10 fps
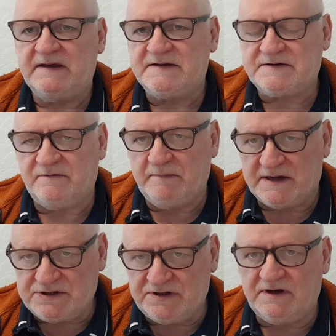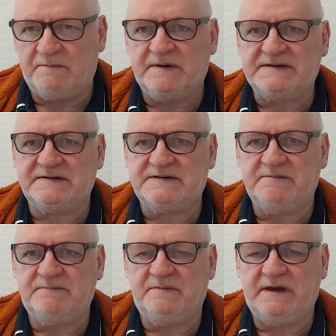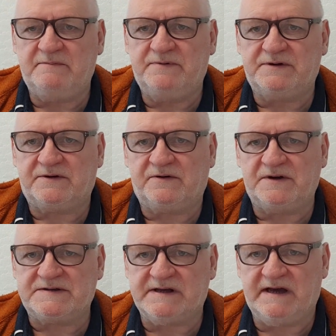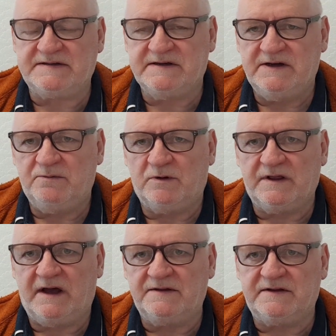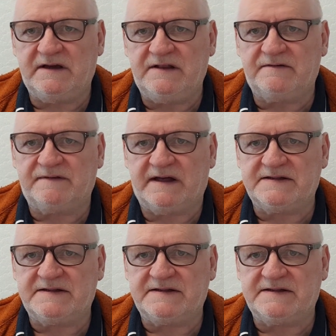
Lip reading: So imagine a piece of timber being put across that. Well, the underneath of that